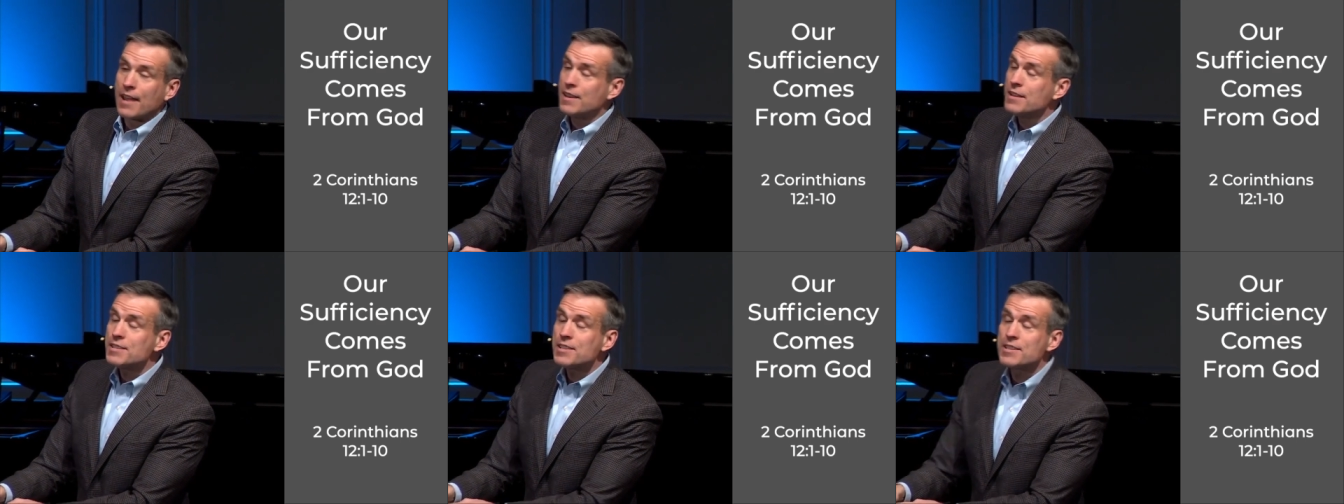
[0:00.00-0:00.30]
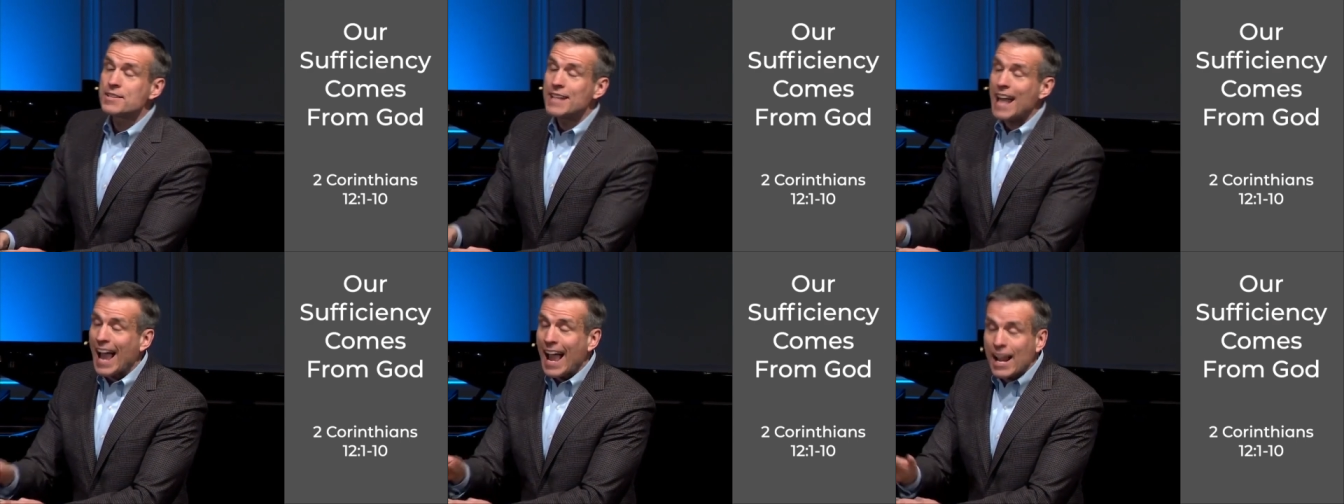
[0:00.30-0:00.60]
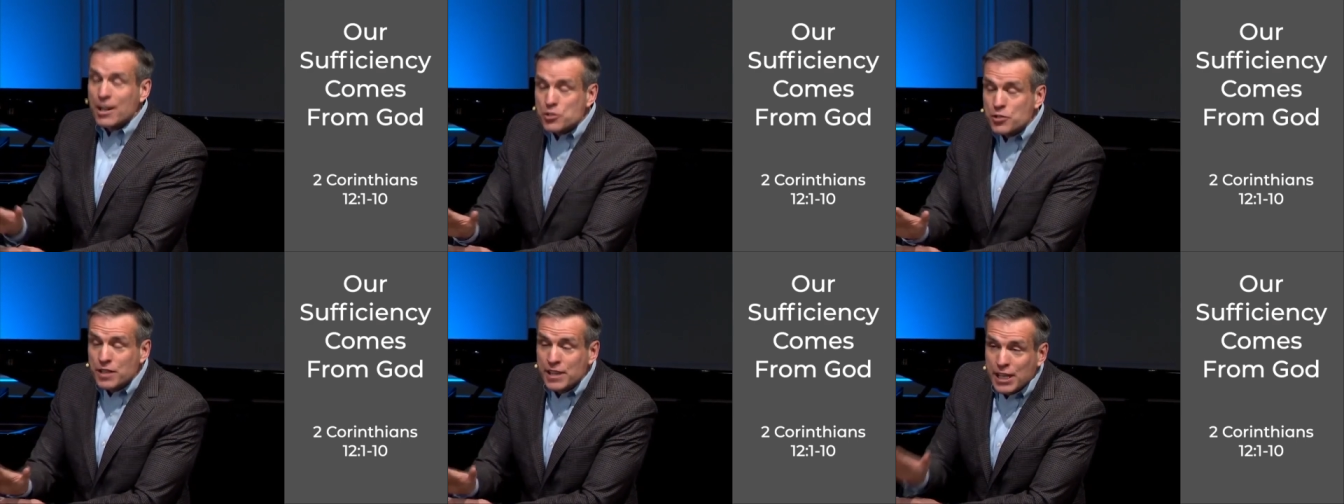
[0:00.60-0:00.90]
This is
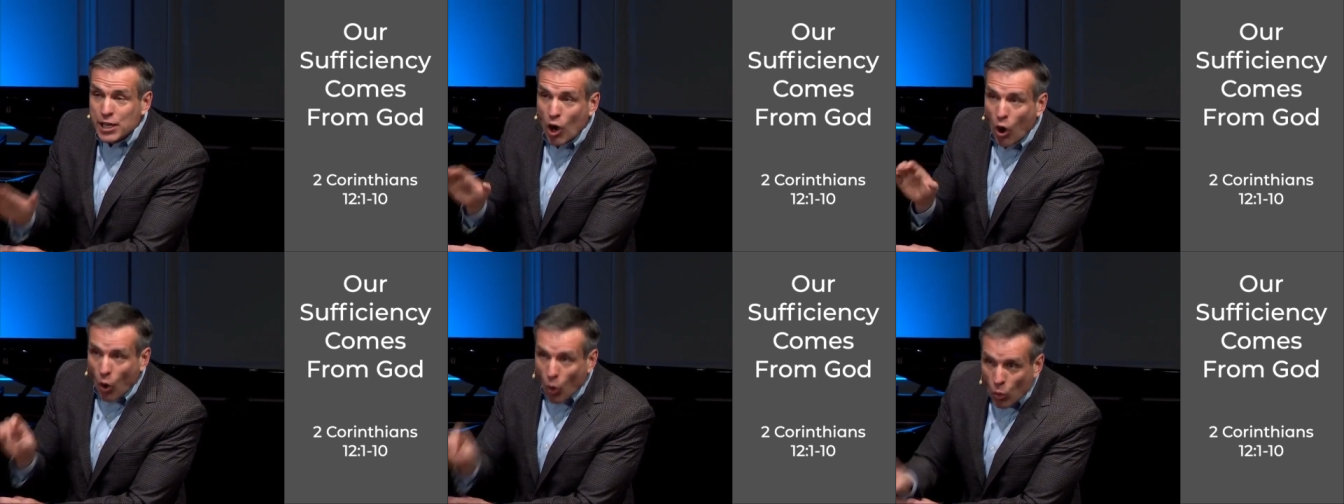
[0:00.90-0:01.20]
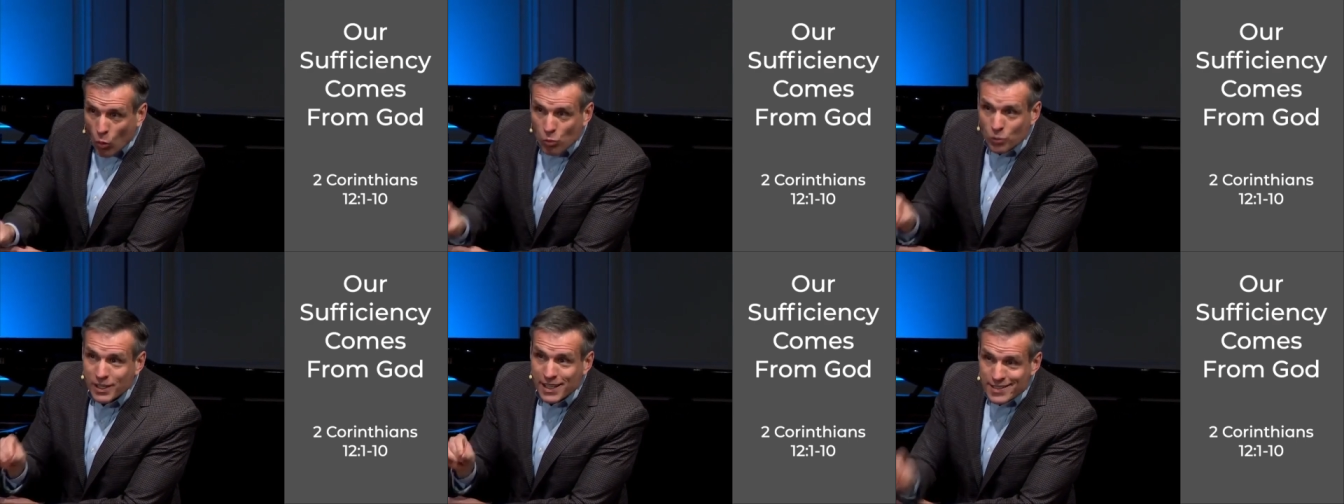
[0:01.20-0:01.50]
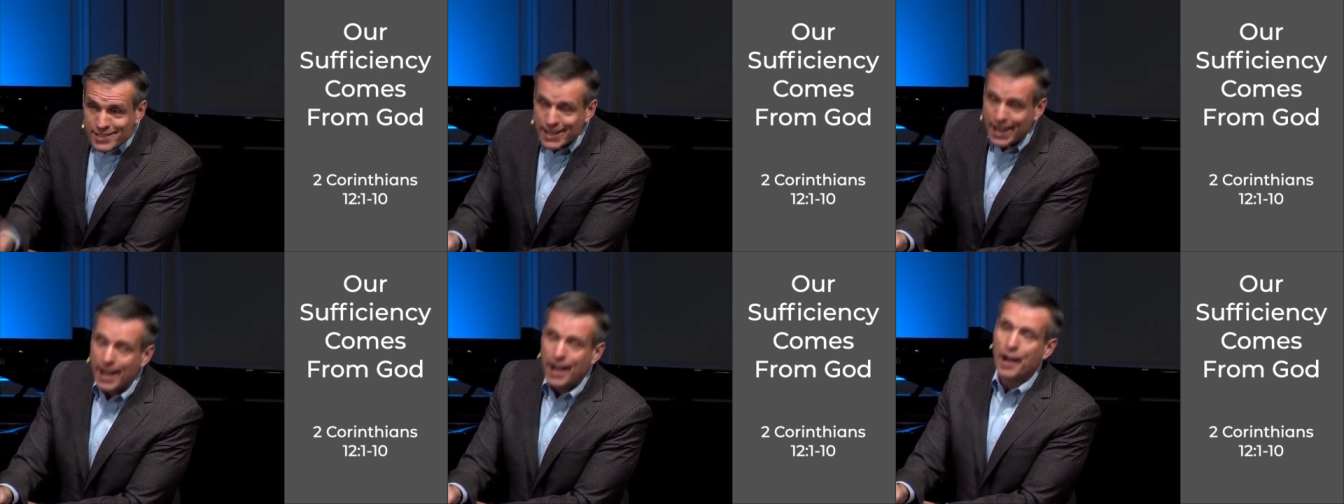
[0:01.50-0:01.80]
actually the
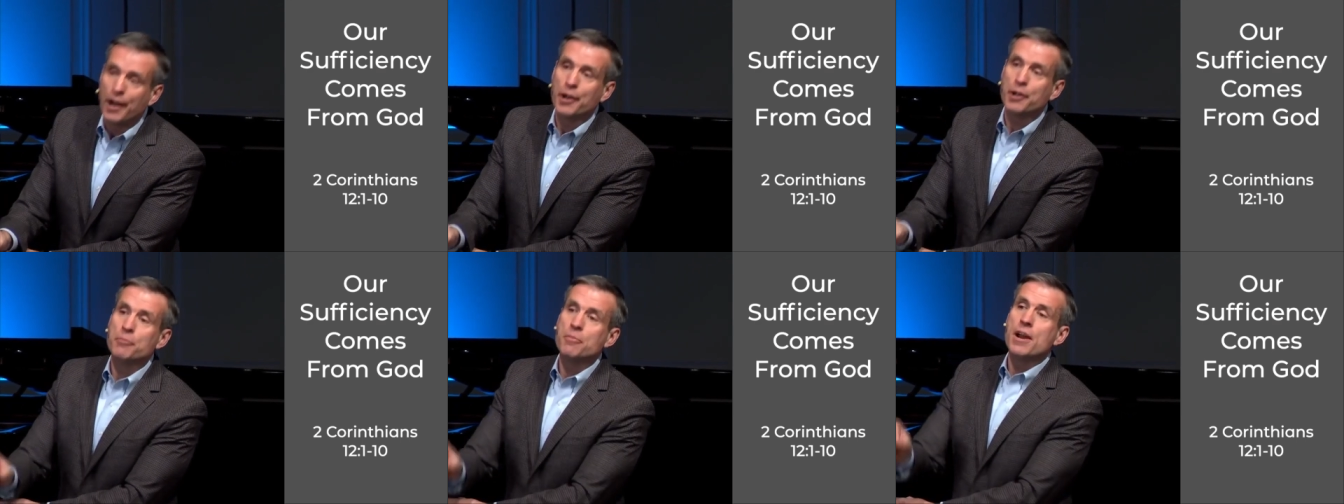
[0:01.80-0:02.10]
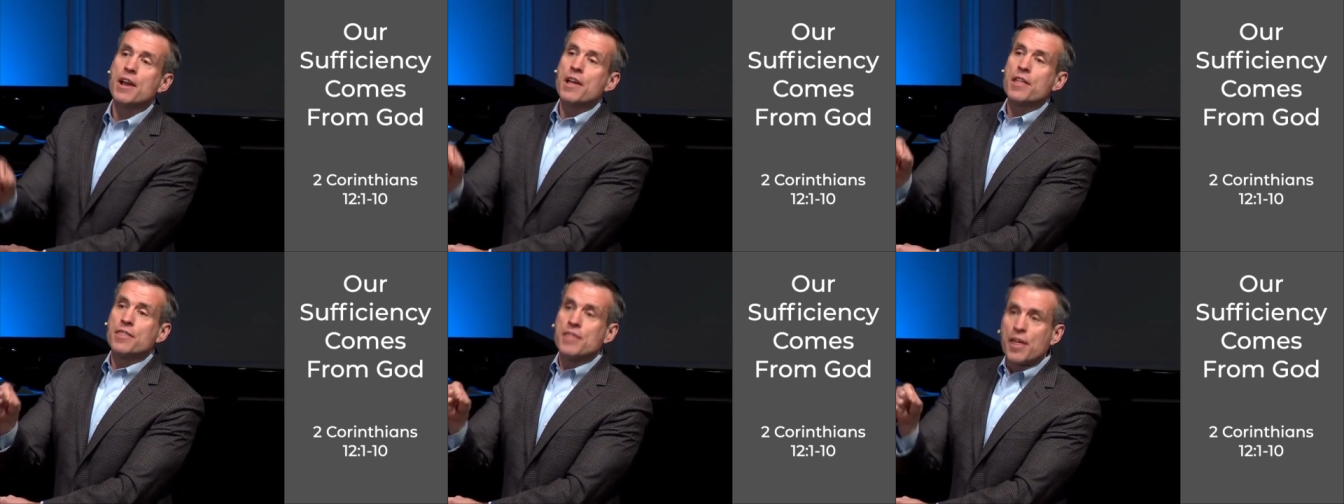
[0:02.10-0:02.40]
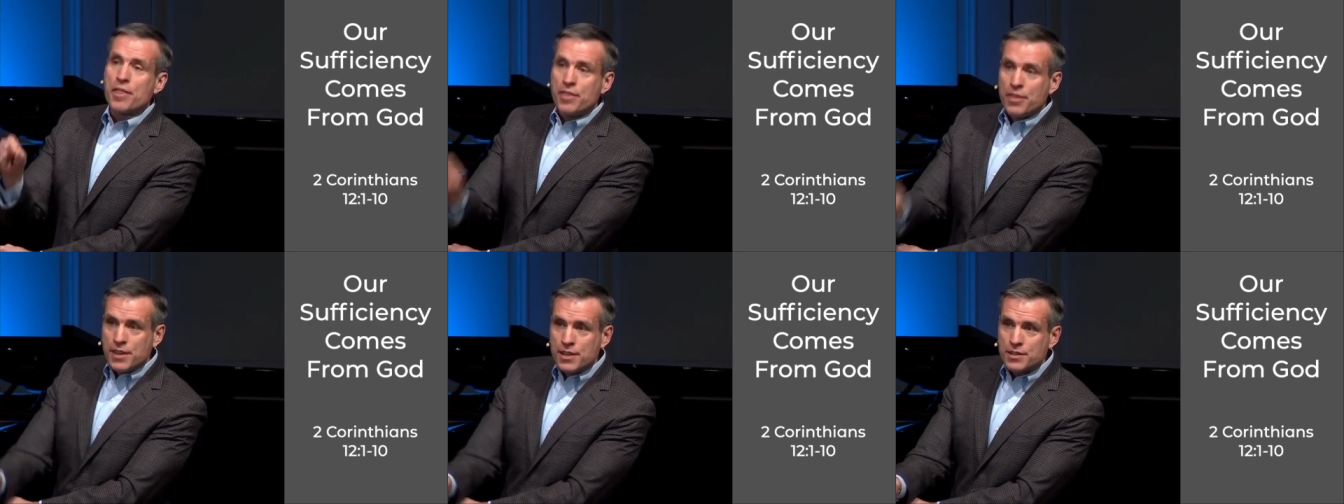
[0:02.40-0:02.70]
only time
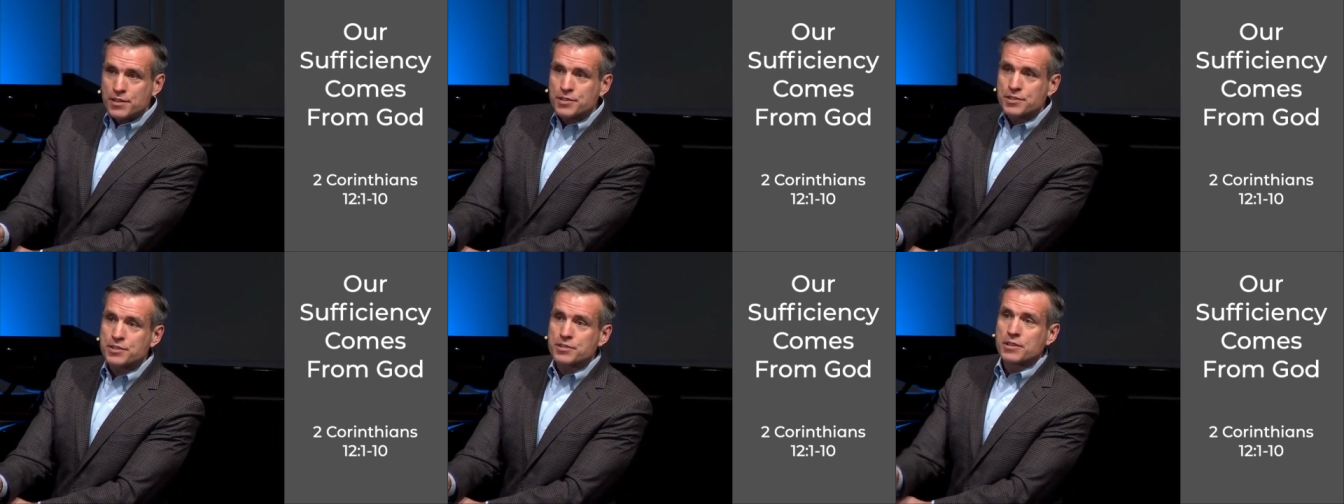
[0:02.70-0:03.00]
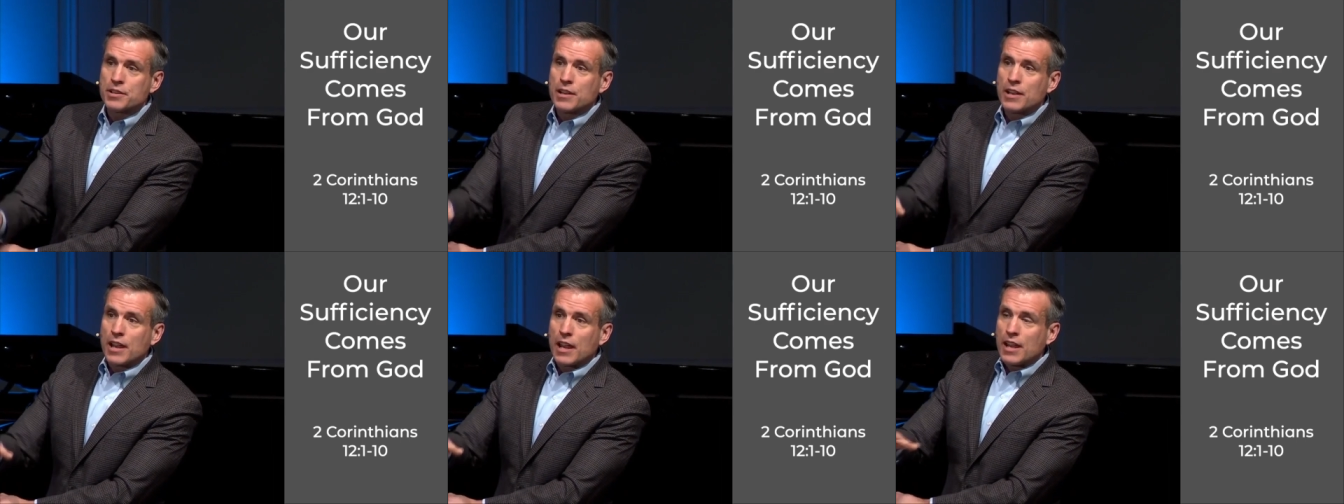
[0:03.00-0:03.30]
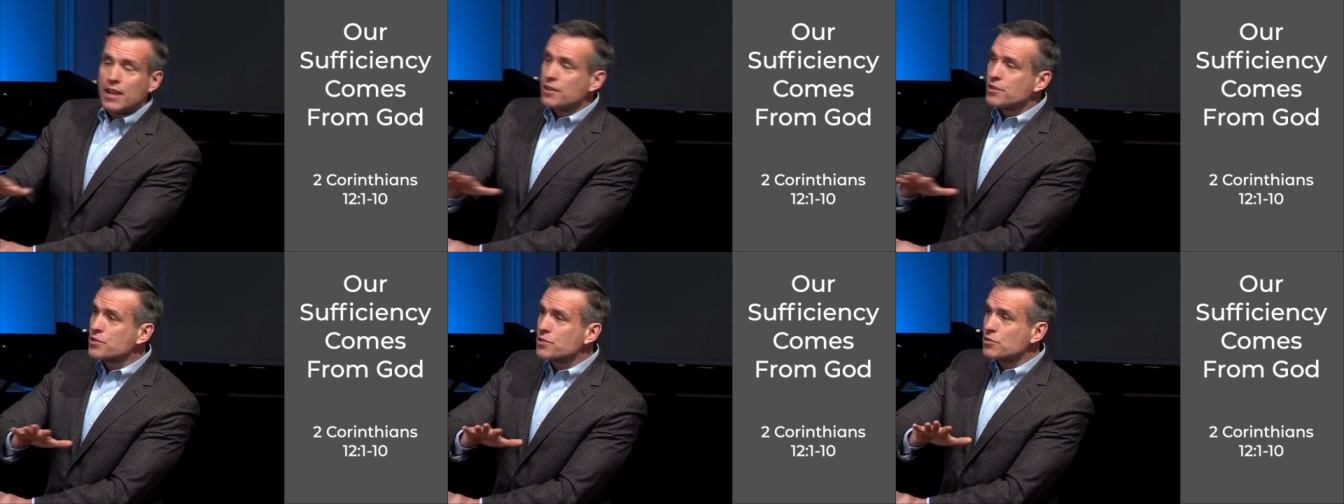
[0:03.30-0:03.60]
that this
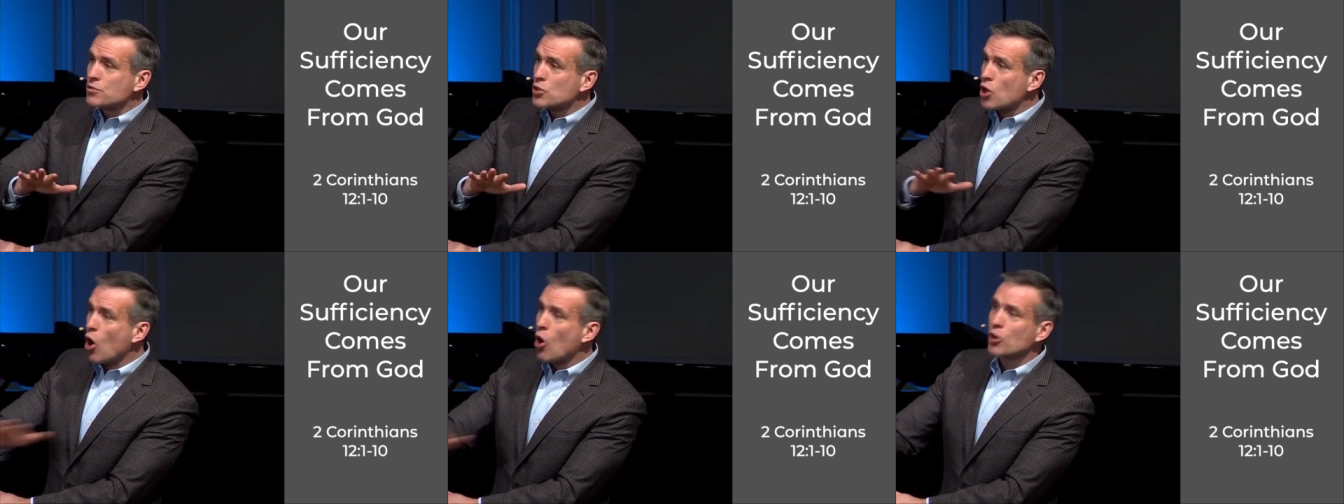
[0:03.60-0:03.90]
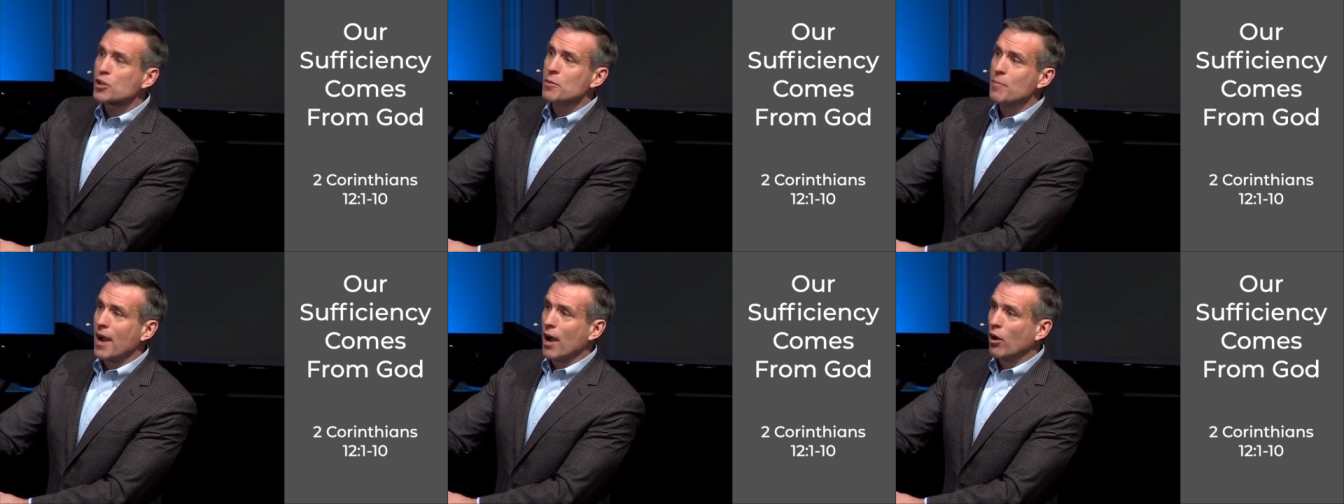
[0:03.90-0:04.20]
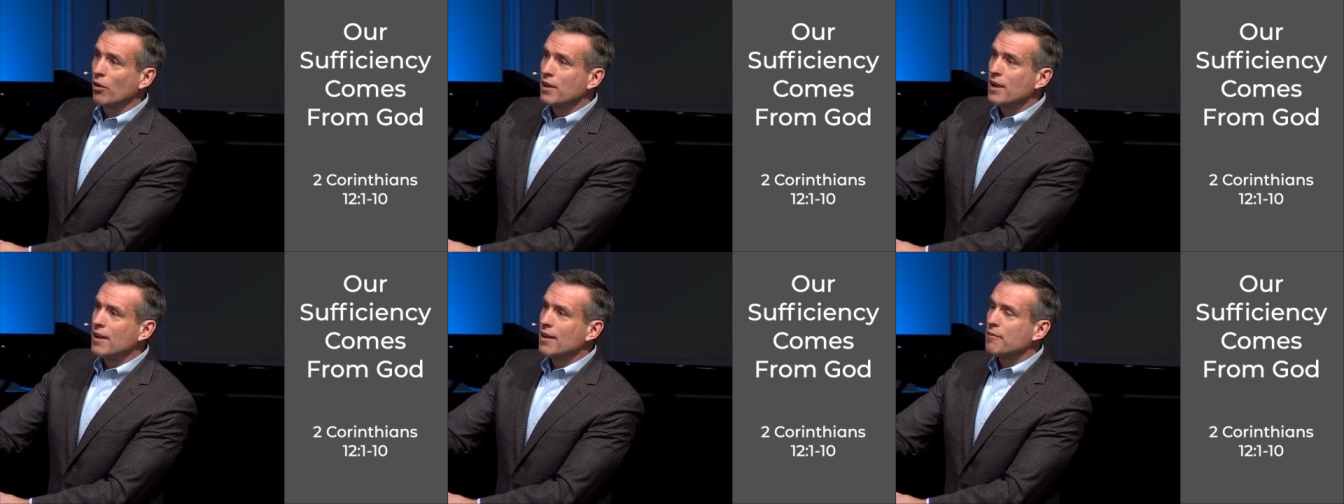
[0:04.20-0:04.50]
is talked
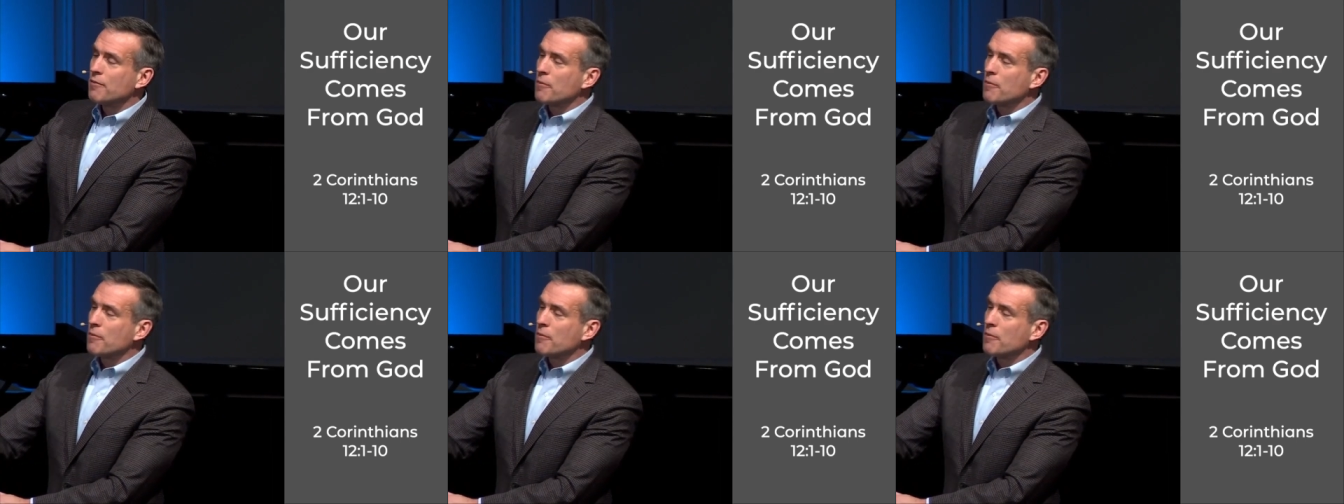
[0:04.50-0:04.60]
about.